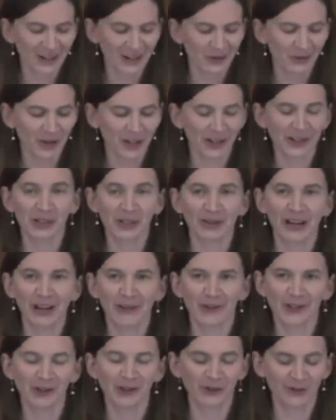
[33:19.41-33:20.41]
We also have
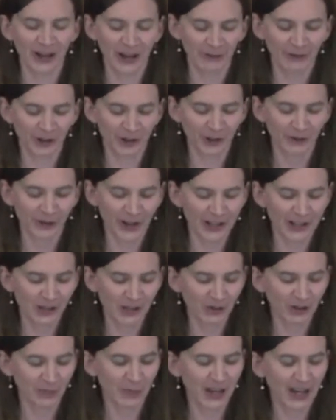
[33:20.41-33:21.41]
a survivor
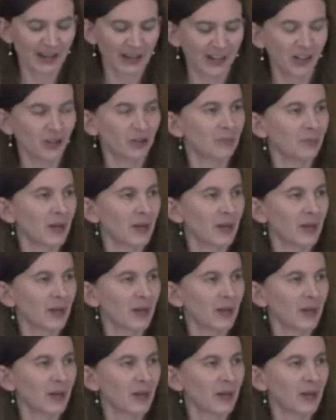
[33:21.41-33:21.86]
advisory panel